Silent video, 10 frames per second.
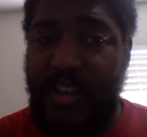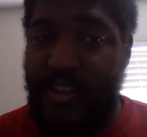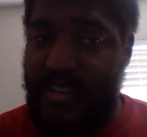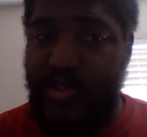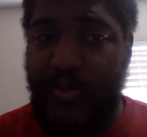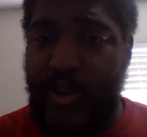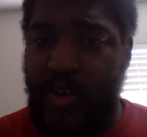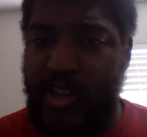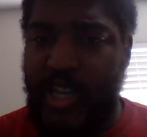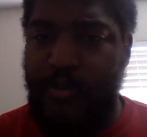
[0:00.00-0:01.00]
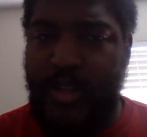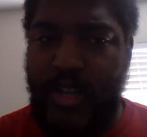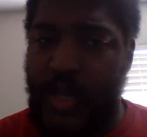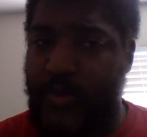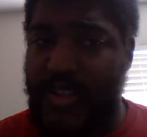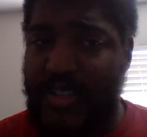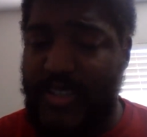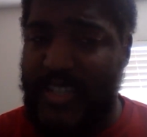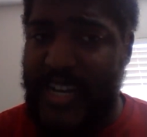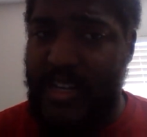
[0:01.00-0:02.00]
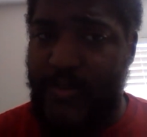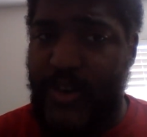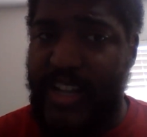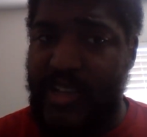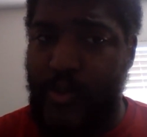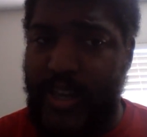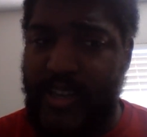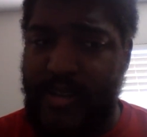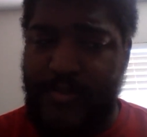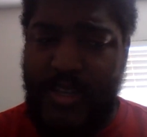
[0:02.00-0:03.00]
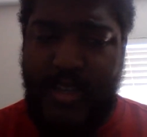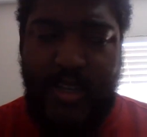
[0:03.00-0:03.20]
until very late when the defense decided to finally wake up.